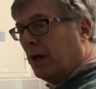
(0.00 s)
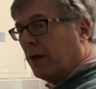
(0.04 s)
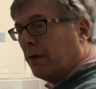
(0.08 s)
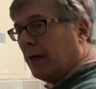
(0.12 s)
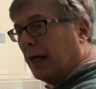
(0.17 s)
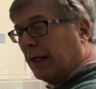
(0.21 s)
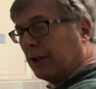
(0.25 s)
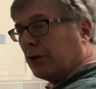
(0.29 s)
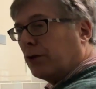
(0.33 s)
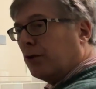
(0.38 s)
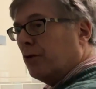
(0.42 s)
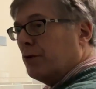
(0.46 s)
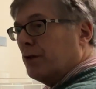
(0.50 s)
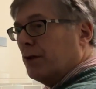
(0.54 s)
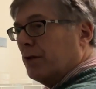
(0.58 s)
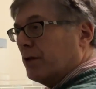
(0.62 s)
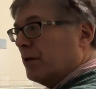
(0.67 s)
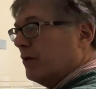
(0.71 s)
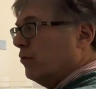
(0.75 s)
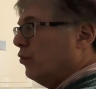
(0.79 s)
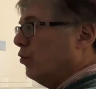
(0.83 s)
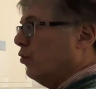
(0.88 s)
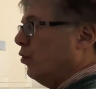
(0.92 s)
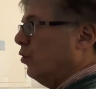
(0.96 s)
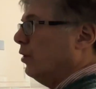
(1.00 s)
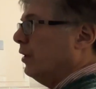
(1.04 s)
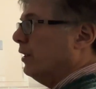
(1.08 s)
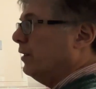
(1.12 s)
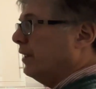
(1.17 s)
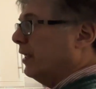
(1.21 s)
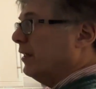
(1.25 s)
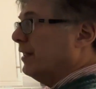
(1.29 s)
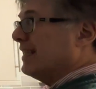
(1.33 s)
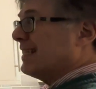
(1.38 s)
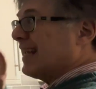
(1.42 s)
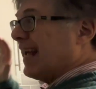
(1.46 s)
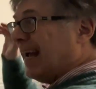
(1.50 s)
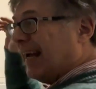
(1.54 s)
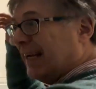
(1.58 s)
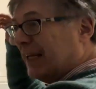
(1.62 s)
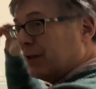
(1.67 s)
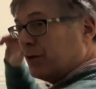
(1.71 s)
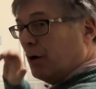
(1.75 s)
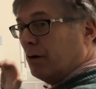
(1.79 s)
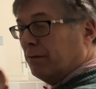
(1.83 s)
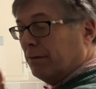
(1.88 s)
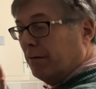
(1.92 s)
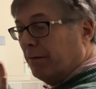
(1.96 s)
That screws into the wall, and then this
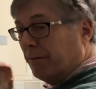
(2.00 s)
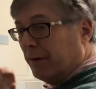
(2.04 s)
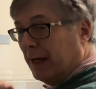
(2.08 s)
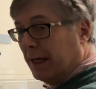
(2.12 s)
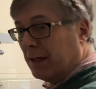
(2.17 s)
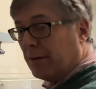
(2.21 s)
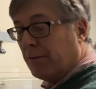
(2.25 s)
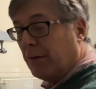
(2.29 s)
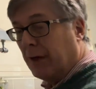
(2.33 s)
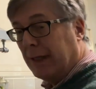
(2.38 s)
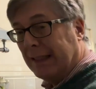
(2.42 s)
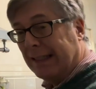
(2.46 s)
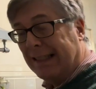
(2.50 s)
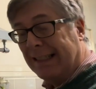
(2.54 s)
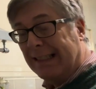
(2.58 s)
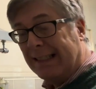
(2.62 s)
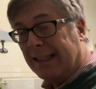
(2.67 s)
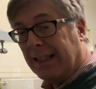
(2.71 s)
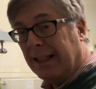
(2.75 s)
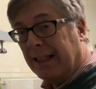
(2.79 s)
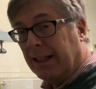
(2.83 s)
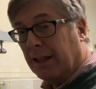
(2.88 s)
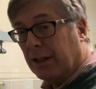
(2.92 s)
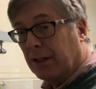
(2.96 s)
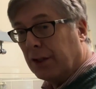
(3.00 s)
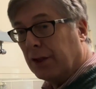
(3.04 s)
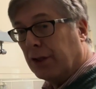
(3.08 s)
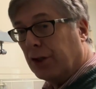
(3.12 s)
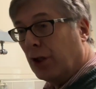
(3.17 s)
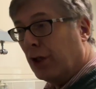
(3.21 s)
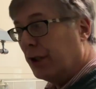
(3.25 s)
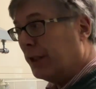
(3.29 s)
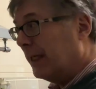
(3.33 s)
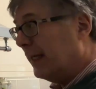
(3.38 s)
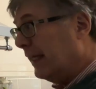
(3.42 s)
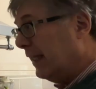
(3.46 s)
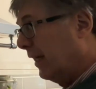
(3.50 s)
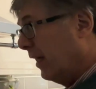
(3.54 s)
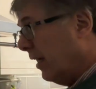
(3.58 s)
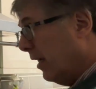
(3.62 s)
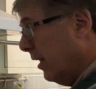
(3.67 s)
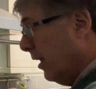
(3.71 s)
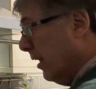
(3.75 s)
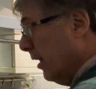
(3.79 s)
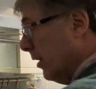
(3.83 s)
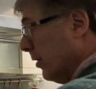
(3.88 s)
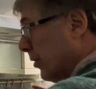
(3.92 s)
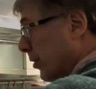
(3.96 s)
hangs off of that very easily and sturdily,
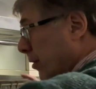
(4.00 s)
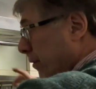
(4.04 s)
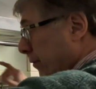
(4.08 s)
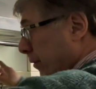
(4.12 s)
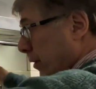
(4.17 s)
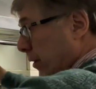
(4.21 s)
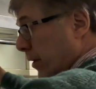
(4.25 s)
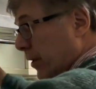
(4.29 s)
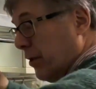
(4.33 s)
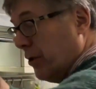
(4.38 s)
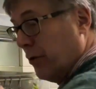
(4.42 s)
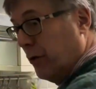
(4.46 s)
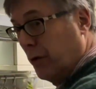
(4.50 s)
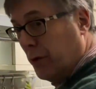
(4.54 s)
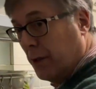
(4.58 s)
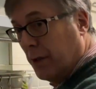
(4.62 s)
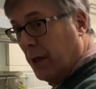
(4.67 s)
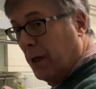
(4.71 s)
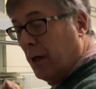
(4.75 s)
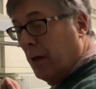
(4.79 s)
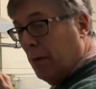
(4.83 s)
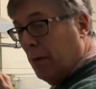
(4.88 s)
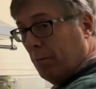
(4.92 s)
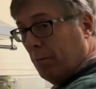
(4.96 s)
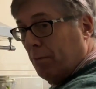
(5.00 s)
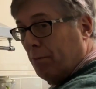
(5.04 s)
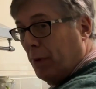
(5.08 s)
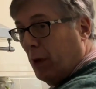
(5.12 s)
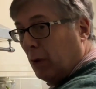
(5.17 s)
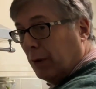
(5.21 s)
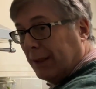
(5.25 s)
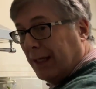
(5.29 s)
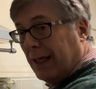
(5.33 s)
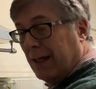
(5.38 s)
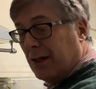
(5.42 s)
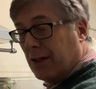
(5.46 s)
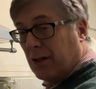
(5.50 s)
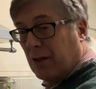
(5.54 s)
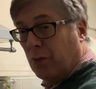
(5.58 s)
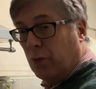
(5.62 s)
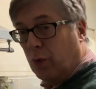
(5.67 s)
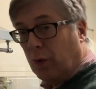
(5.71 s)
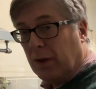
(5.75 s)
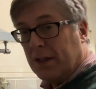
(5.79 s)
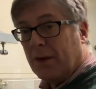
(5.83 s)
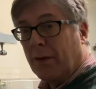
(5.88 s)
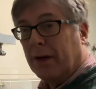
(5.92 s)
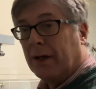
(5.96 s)
and two further screws bolt it into the
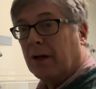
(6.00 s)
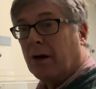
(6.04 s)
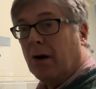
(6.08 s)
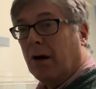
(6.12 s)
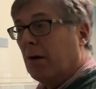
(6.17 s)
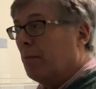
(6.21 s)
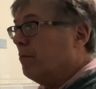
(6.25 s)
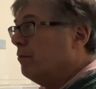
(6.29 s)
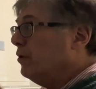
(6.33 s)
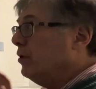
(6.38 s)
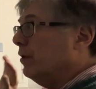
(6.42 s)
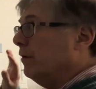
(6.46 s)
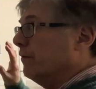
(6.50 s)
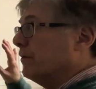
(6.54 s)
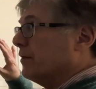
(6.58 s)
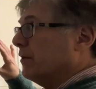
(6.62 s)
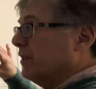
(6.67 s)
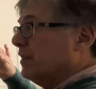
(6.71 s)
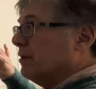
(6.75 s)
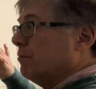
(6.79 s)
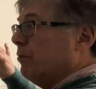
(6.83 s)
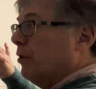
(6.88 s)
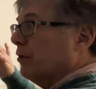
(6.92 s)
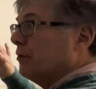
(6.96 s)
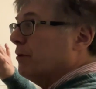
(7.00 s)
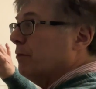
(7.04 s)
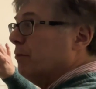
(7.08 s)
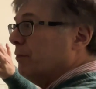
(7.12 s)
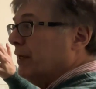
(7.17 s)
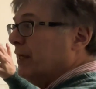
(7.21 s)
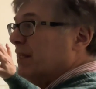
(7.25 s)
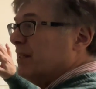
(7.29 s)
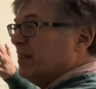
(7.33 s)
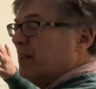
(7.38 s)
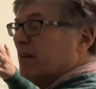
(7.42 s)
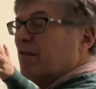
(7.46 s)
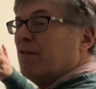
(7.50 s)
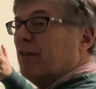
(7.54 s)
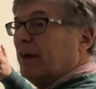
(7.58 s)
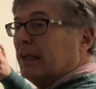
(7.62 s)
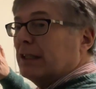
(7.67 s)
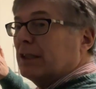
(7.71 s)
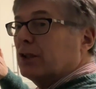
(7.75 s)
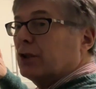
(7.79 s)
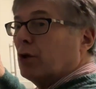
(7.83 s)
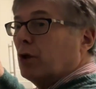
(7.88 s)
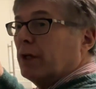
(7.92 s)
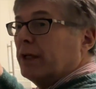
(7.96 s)
wall so it can't move. So this bottom piece is
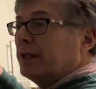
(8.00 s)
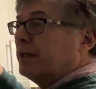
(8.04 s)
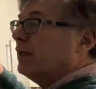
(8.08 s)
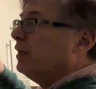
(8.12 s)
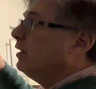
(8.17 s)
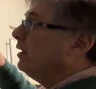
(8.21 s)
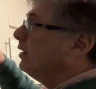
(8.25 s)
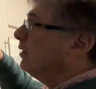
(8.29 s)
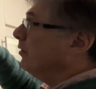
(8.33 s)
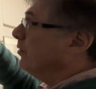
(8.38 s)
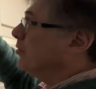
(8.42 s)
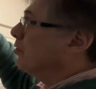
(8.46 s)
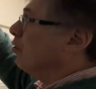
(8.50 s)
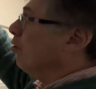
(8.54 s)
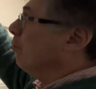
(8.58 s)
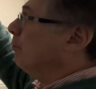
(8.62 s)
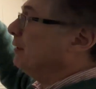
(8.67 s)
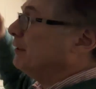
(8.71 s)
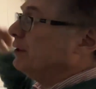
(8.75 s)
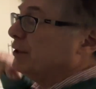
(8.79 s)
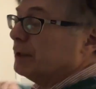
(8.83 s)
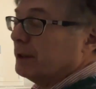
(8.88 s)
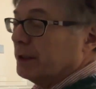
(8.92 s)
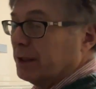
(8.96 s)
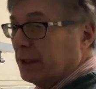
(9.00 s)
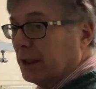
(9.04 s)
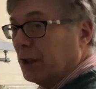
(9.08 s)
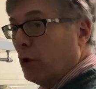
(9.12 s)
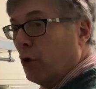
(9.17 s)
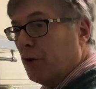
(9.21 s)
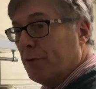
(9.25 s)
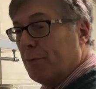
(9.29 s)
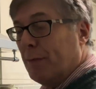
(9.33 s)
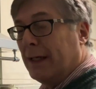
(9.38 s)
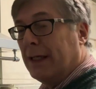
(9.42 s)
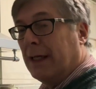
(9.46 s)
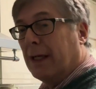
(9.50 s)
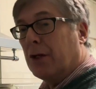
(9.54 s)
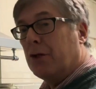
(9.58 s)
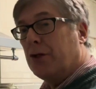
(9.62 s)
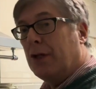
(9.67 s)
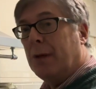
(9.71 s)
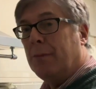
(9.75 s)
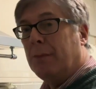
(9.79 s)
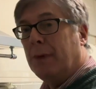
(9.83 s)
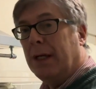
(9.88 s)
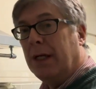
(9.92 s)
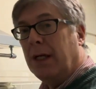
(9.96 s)
fixed solid. The top is just a cosmetic
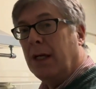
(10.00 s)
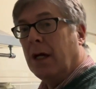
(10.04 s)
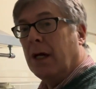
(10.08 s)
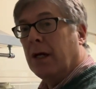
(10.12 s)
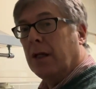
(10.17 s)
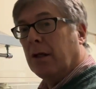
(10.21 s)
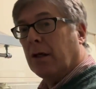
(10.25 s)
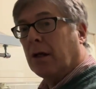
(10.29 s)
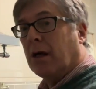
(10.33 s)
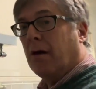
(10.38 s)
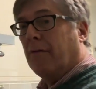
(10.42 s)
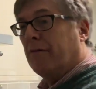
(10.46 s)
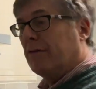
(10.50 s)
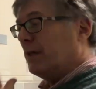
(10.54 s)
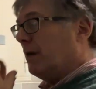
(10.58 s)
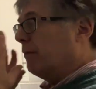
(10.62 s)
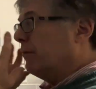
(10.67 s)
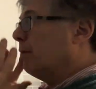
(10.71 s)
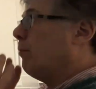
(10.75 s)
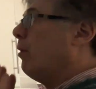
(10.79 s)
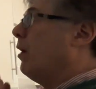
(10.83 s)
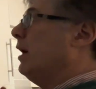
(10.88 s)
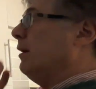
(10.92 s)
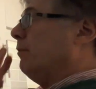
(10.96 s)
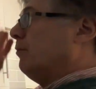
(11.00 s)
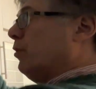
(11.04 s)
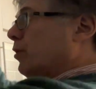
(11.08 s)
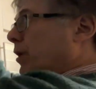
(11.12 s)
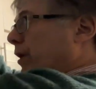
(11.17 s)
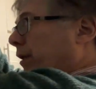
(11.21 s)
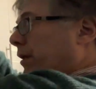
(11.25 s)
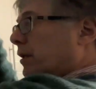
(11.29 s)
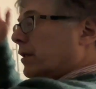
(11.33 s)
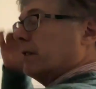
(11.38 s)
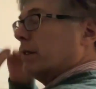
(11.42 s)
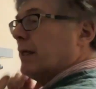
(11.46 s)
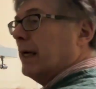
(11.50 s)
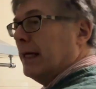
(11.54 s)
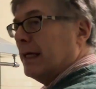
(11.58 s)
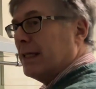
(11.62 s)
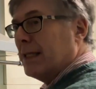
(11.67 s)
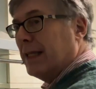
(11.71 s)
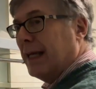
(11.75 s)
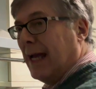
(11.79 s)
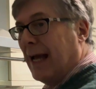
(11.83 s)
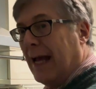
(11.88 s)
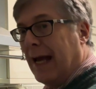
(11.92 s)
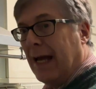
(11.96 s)
chimney that covers up the pipework that takes
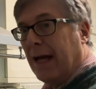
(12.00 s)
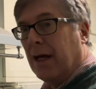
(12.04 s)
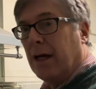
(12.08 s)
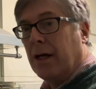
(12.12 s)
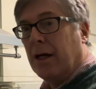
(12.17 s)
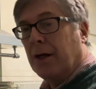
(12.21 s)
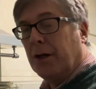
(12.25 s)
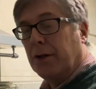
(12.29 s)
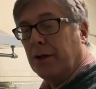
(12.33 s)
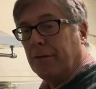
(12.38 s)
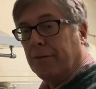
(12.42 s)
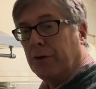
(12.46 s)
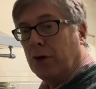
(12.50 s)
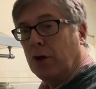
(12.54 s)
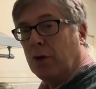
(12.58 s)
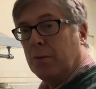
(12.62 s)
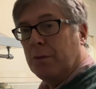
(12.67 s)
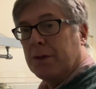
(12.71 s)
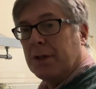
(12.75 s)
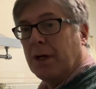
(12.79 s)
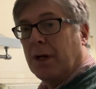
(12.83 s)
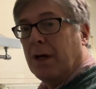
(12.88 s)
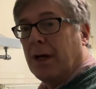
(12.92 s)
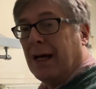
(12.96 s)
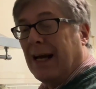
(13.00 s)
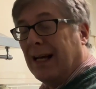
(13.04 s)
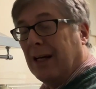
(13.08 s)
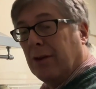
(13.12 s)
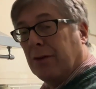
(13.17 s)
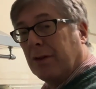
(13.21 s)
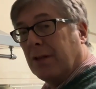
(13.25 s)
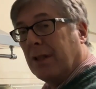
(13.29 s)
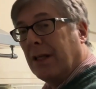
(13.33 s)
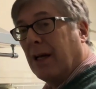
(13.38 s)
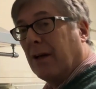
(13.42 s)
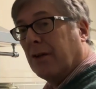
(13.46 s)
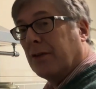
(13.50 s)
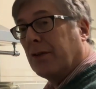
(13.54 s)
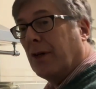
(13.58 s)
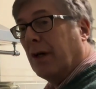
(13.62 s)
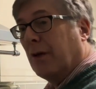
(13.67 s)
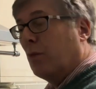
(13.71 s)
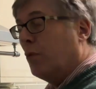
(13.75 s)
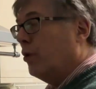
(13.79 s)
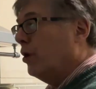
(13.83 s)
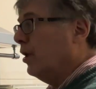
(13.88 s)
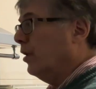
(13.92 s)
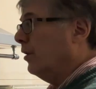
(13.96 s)
the air and the fumes out to the
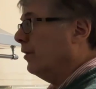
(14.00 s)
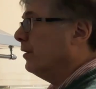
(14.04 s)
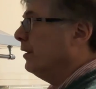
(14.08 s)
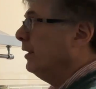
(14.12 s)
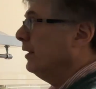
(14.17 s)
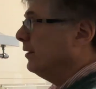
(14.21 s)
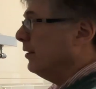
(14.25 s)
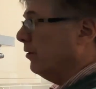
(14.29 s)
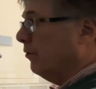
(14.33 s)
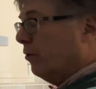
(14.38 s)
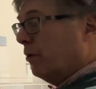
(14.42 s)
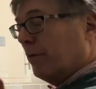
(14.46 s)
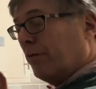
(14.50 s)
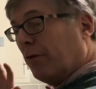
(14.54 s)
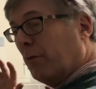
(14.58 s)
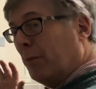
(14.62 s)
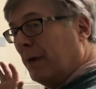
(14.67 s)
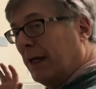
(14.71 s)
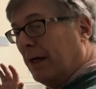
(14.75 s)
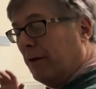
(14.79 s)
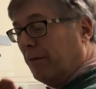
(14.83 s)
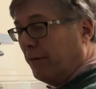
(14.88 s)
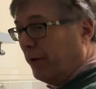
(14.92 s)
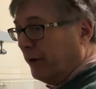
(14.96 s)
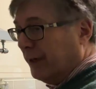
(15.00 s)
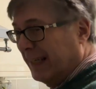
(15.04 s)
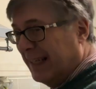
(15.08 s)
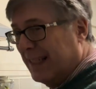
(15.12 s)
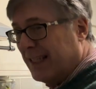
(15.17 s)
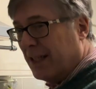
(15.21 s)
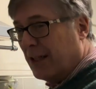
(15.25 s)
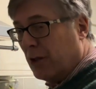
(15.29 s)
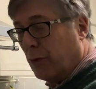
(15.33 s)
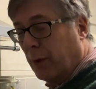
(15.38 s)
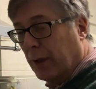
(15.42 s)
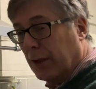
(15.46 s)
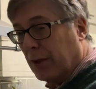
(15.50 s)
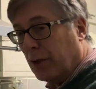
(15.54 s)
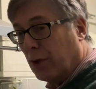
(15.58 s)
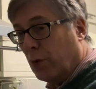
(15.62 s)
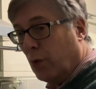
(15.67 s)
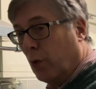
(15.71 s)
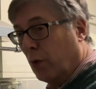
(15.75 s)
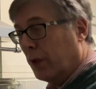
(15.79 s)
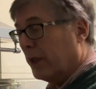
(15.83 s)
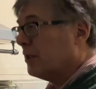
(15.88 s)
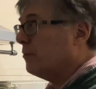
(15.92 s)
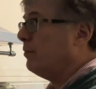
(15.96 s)
outside world. So for me, very easy to
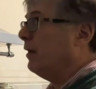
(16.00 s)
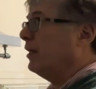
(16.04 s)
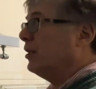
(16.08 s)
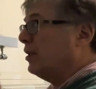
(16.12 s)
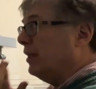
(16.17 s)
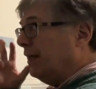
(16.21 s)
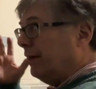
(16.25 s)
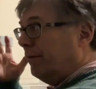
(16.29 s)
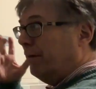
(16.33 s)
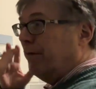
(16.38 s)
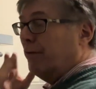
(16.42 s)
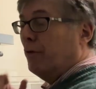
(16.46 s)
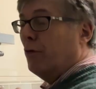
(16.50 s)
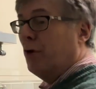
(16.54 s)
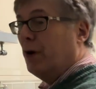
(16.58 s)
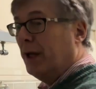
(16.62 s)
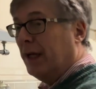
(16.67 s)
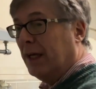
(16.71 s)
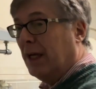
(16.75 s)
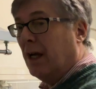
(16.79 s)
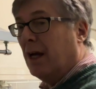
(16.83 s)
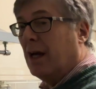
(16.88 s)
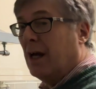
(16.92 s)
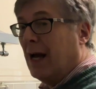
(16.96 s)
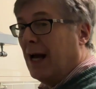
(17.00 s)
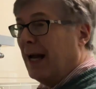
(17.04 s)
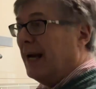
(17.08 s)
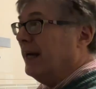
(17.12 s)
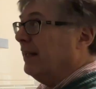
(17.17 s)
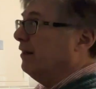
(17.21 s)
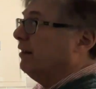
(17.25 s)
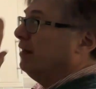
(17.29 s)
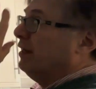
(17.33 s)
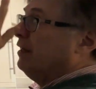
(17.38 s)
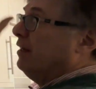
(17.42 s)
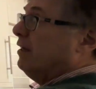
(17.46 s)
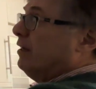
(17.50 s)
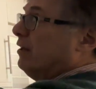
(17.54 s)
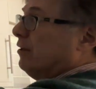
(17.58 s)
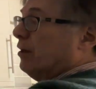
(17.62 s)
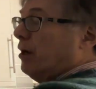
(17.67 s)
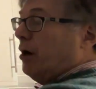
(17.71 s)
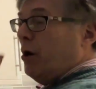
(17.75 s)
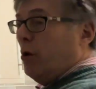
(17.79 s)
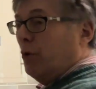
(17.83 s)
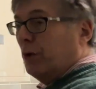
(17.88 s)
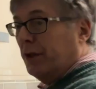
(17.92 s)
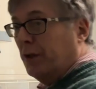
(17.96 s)
install, especially if you've already had the
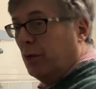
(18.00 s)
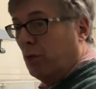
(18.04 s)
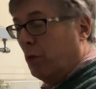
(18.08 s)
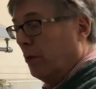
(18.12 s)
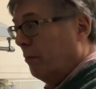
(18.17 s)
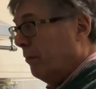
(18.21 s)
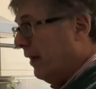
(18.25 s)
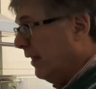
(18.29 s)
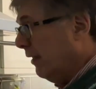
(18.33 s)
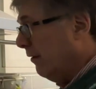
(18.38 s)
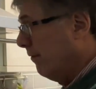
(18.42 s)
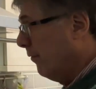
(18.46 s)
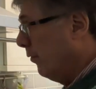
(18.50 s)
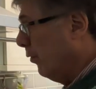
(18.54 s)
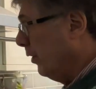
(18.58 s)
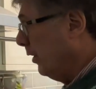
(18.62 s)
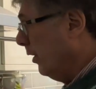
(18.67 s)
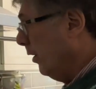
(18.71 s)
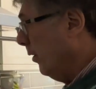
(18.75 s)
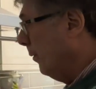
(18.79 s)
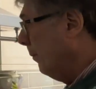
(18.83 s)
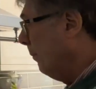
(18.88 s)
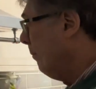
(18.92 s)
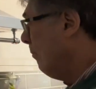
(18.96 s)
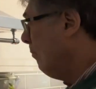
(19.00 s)
hole in the wall made for you.